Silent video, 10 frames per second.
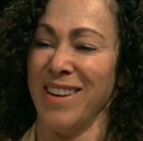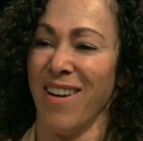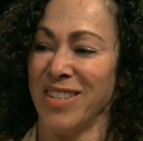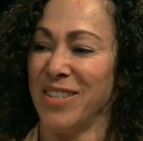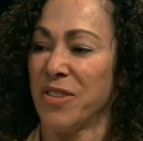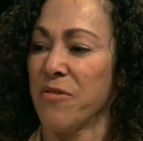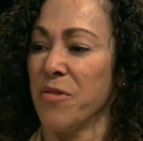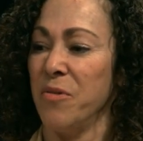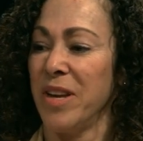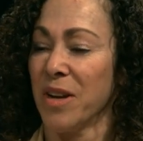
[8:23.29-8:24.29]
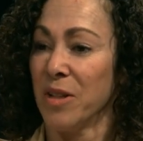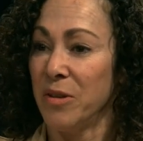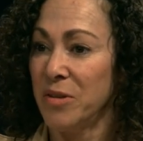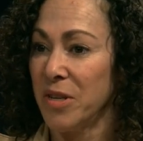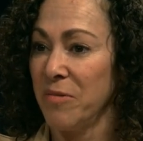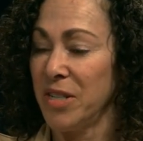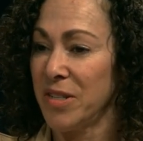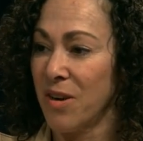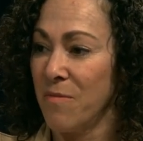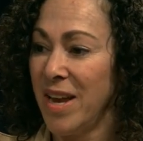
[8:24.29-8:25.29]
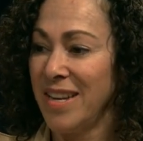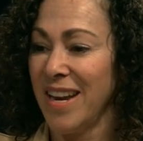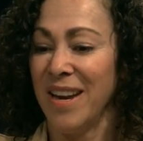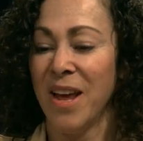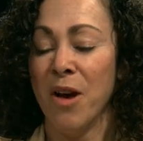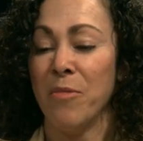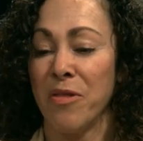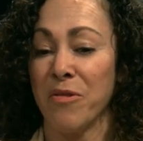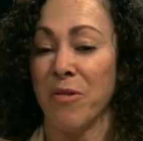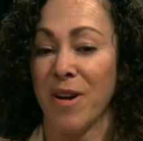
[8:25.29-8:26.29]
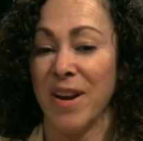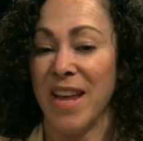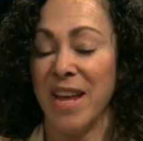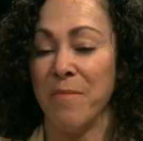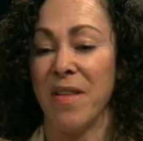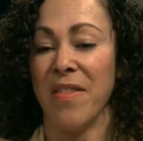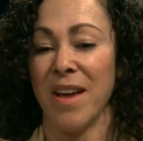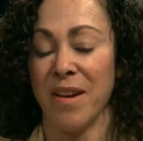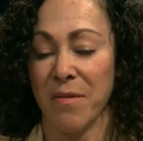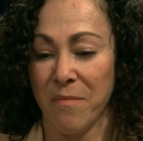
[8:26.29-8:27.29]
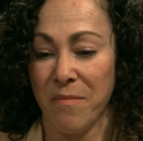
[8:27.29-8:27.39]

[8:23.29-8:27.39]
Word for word: not just through inclusion, which is our mandate, but through our name that